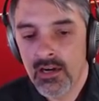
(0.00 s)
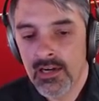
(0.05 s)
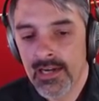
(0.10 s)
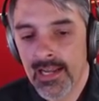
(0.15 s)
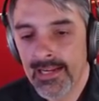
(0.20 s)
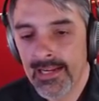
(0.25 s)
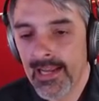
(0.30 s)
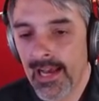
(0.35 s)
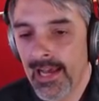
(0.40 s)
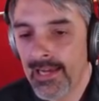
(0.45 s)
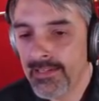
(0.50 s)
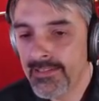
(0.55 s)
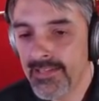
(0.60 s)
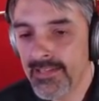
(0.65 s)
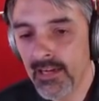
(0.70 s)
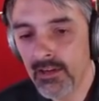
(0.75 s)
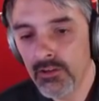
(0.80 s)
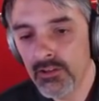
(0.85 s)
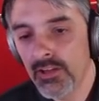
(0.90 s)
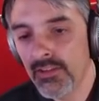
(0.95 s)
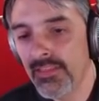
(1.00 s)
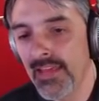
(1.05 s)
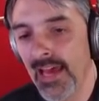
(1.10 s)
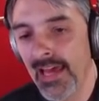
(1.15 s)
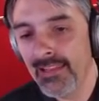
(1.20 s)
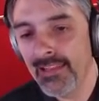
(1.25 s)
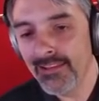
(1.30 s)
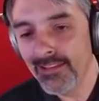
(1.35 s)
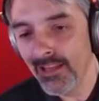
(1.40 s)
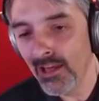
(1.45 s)
and I gotta tell you,
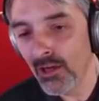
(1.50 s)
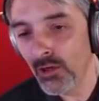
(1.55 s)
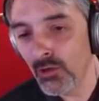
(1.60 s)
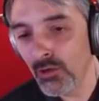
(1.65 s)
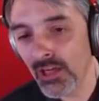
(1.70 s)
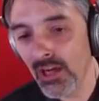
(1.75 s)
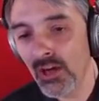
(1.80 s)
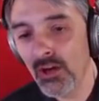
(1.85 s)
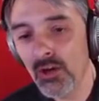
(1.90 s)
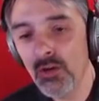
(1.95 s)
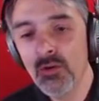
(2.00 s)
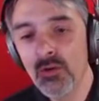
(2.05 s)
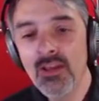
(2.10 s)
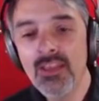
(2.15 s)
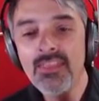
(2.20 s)
that logo,